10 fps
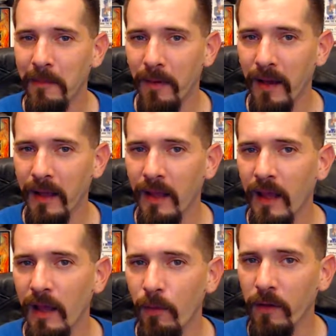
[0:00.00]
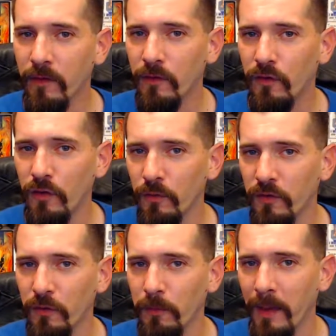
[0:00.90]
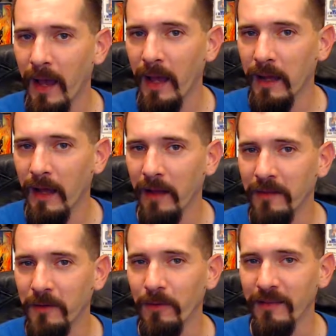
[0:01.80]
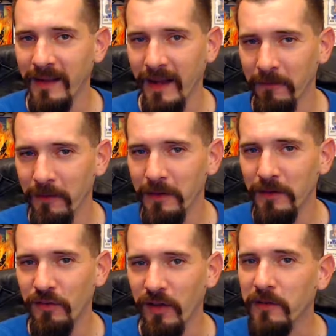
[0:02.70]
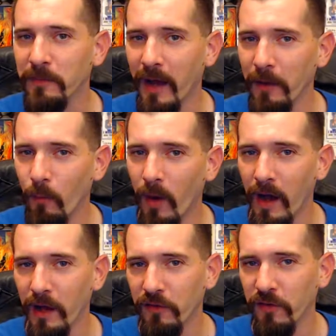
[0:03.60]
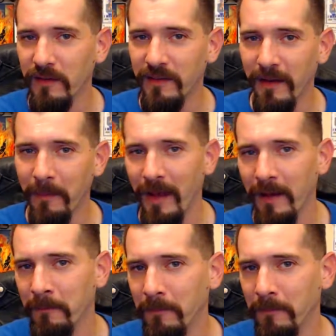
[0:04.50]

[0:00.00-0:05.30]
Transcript: But it wasn't too bad. I don't think I really checked my watch until about